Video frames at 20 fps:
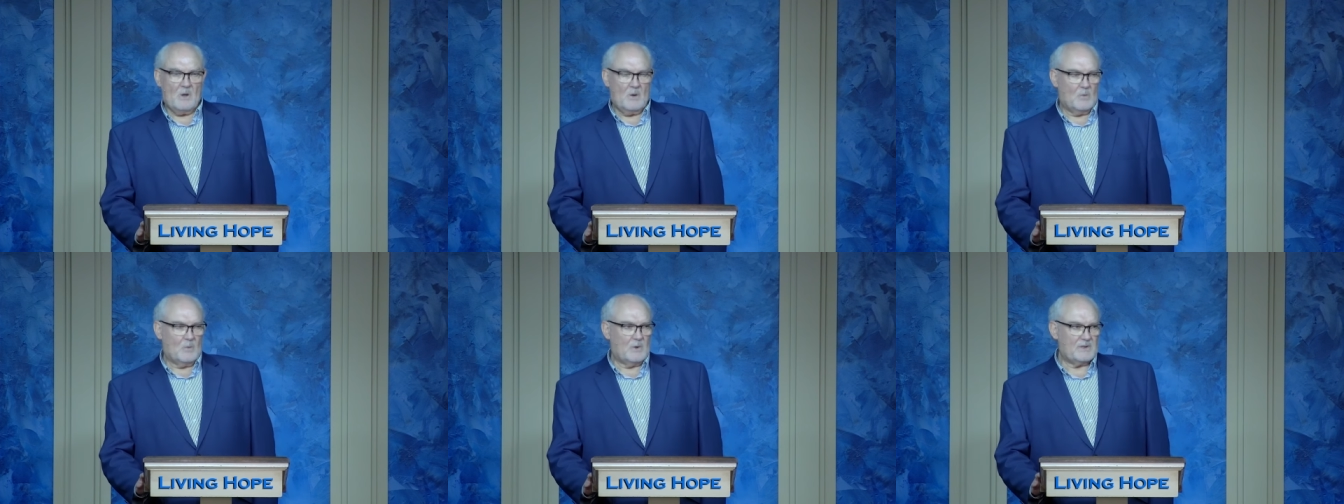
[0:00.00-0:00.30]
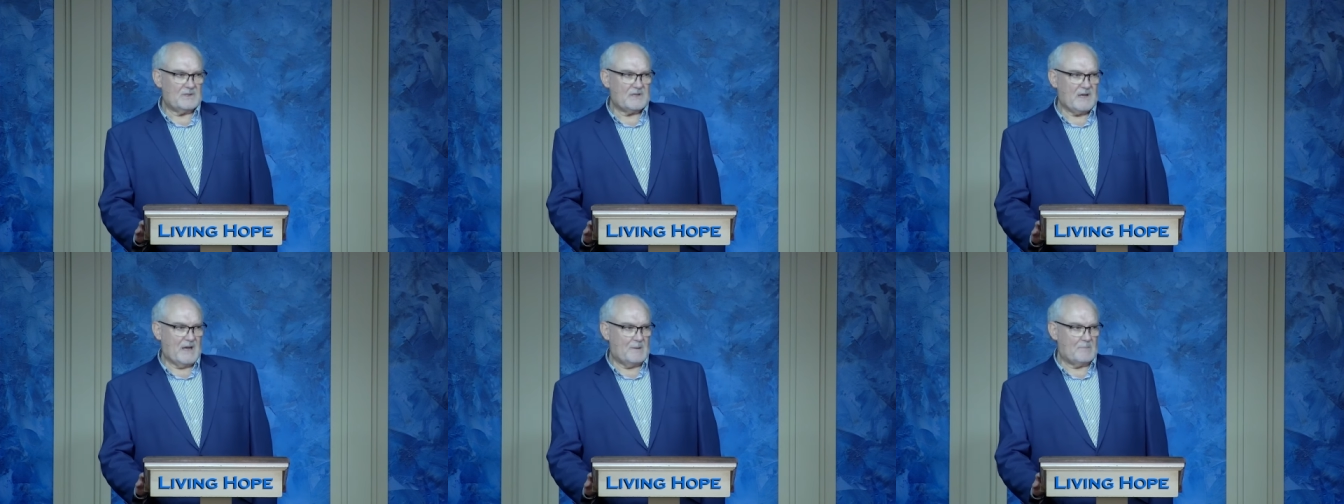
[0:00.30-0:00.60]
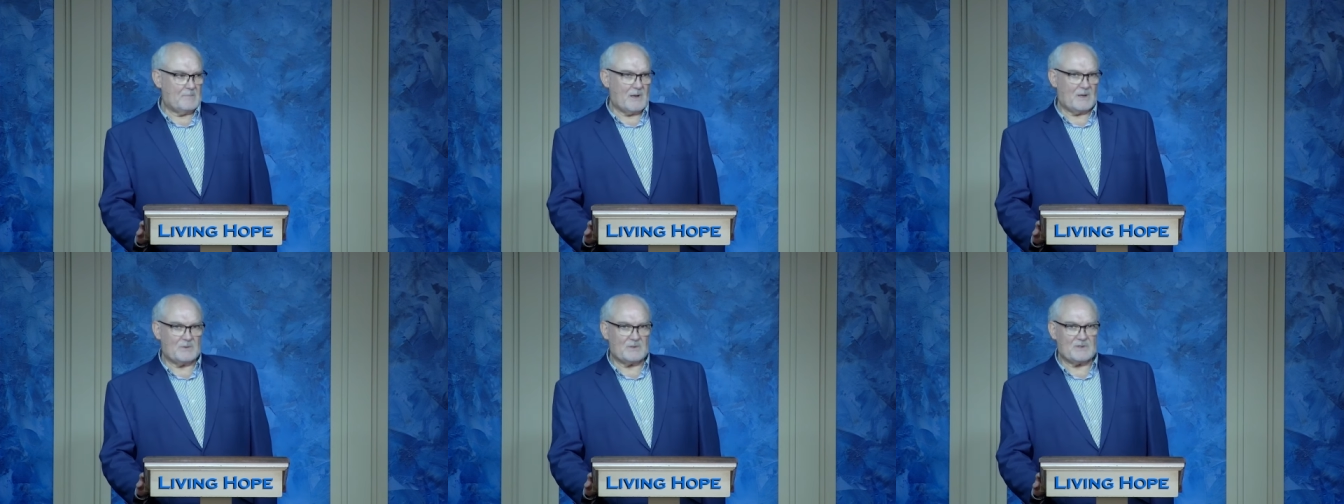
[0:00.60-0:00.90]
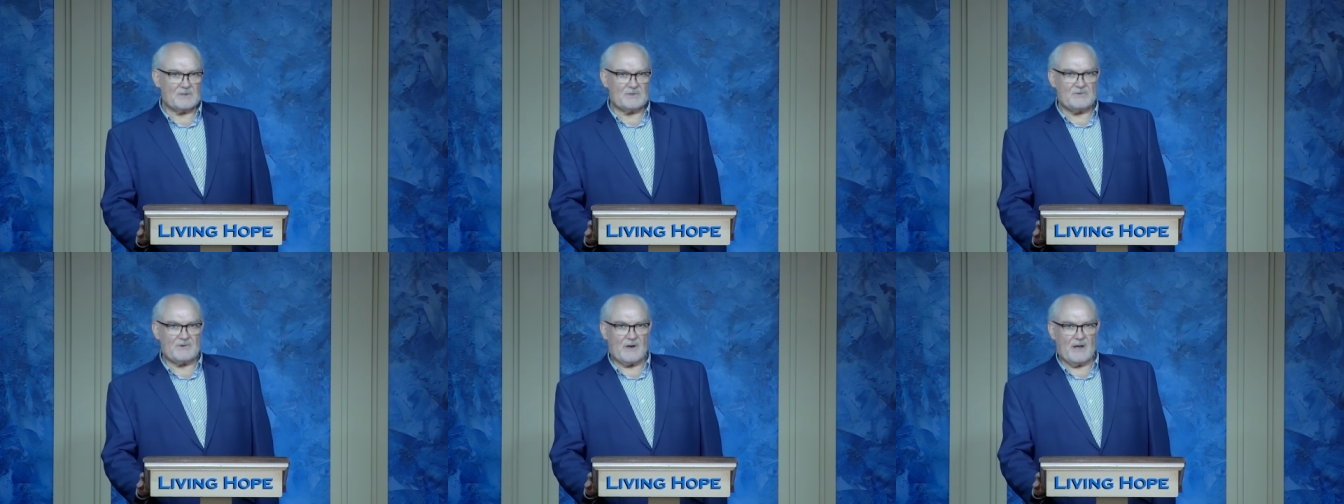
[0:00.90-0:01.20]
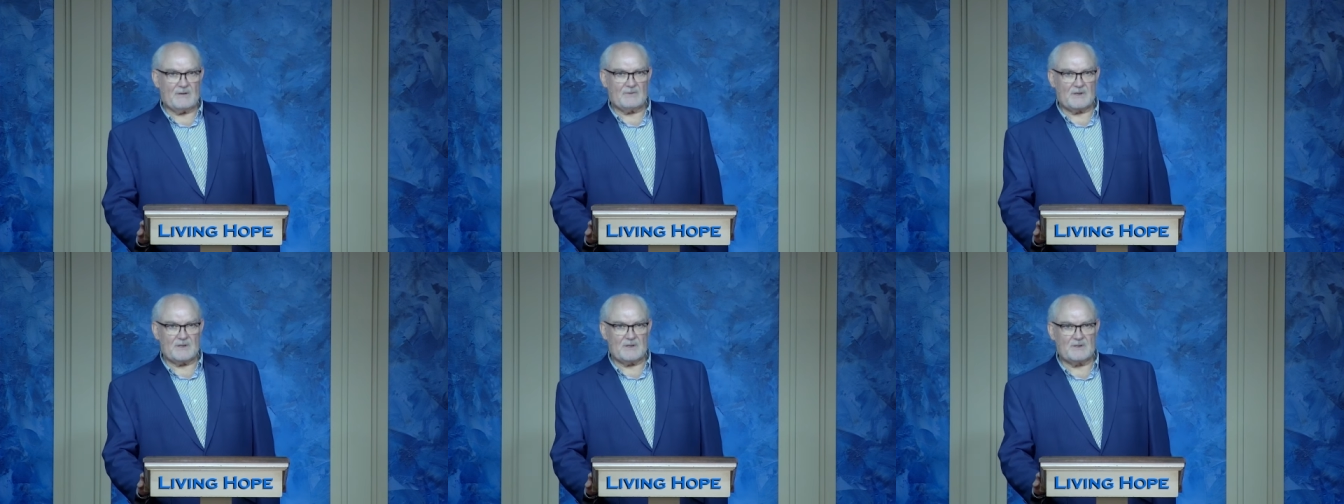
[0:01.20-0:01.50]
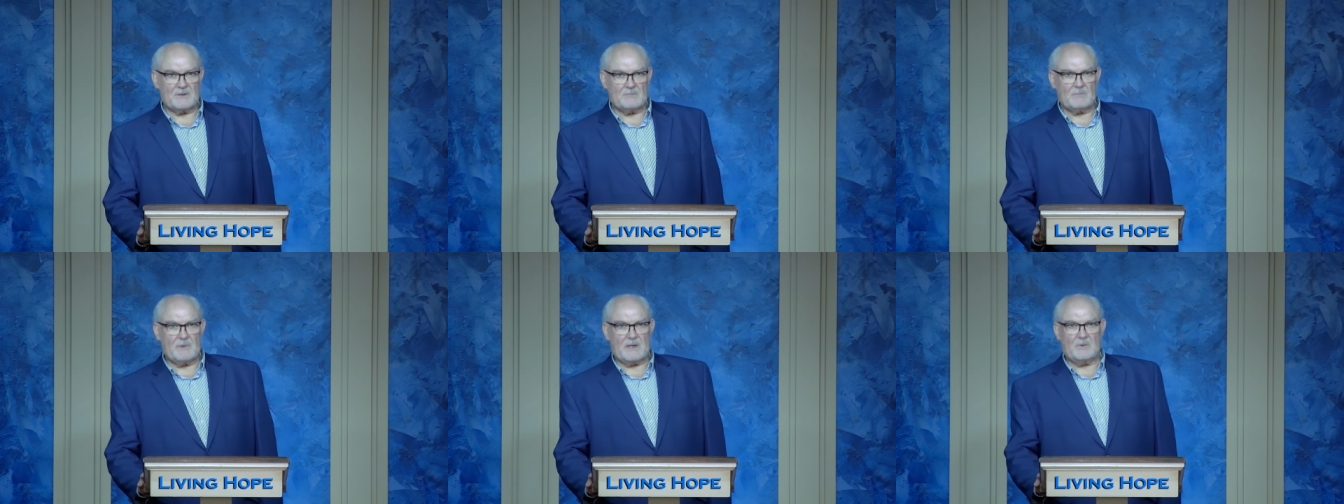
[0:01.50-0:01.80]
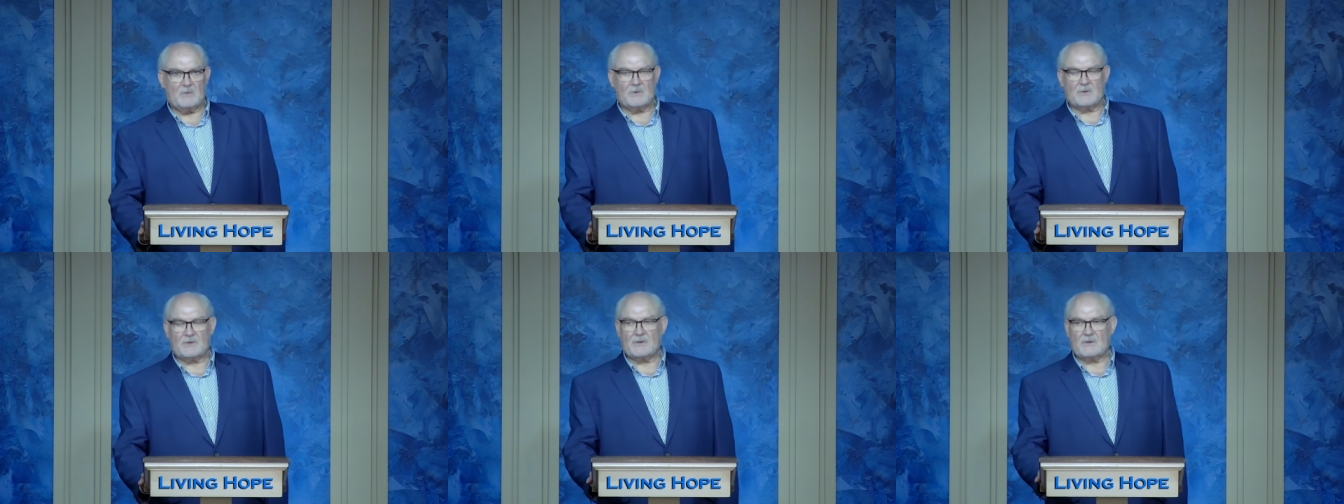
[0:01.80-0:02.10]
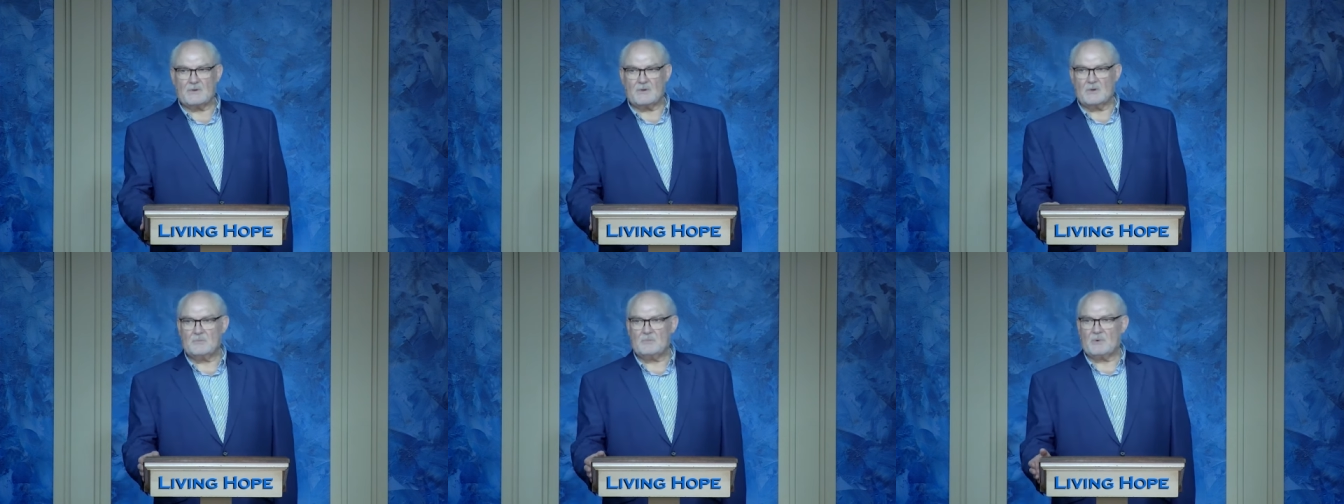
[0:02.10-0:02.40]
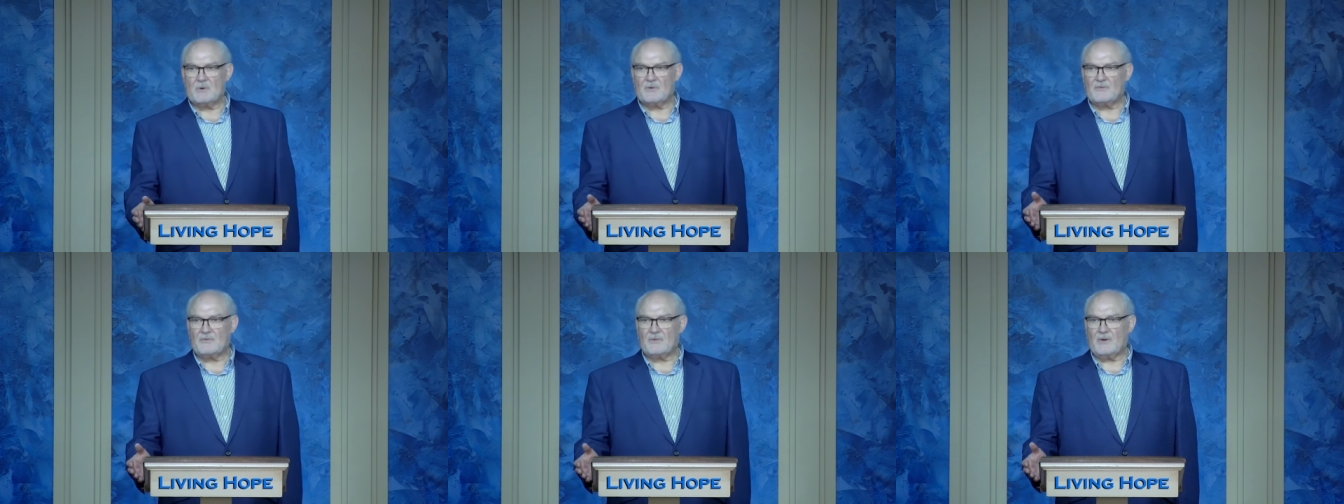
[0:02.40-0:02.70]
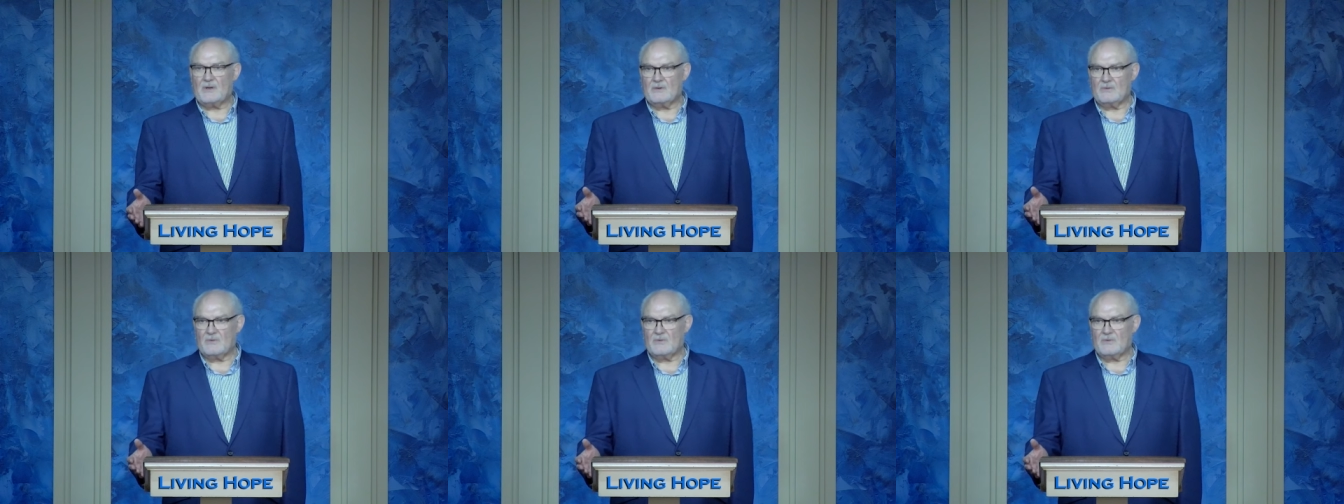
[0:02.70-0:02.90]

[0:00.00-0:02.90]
One time I was traveling to meet with a group of